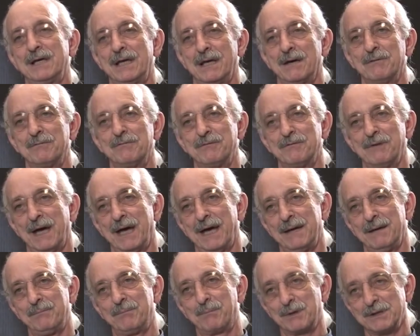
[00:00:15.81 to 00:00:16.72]
give
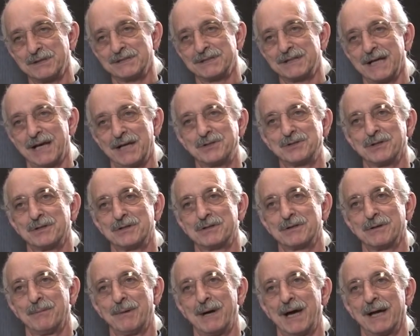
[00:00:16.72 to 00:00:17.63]
a
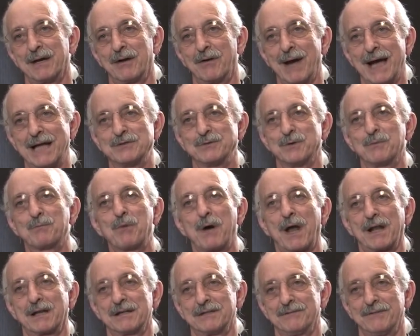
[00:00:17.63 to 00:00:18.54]
presentation to my graduate
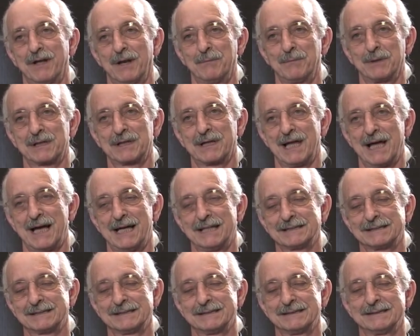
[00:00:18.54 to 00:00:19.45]
product development
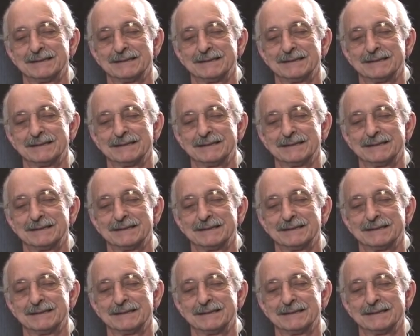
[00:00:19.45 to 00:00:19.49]
class.